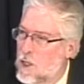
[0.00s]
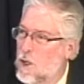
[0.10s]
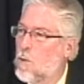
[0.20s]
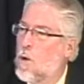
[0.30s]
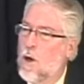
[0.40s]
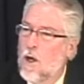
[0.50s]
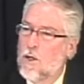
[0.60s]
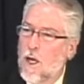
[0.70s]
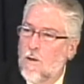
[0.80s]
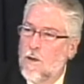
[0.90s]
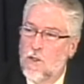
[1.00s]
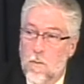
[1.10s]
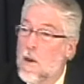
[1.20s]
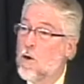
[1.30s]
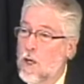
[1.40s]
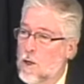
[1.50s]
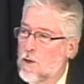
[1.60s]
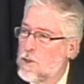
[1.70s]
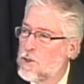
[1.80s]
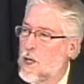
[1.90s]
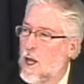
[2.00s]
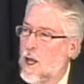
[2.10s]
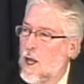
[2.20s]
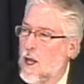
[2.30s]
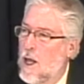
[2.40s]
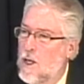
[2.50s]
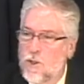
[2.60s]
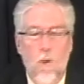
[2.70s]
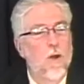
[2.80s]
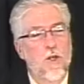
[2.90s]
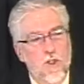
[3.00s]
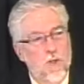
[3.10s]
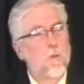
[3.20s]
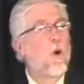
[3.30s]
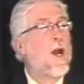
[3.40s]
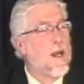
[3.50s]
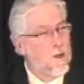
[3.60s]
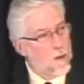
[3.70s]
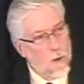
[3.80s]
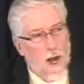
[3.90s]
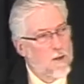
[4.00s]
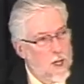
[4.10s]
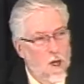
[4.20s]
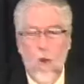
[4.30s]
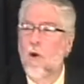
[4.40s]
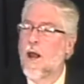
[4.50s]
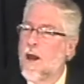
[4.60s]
and the word of his miracles is going to spread throughout that whole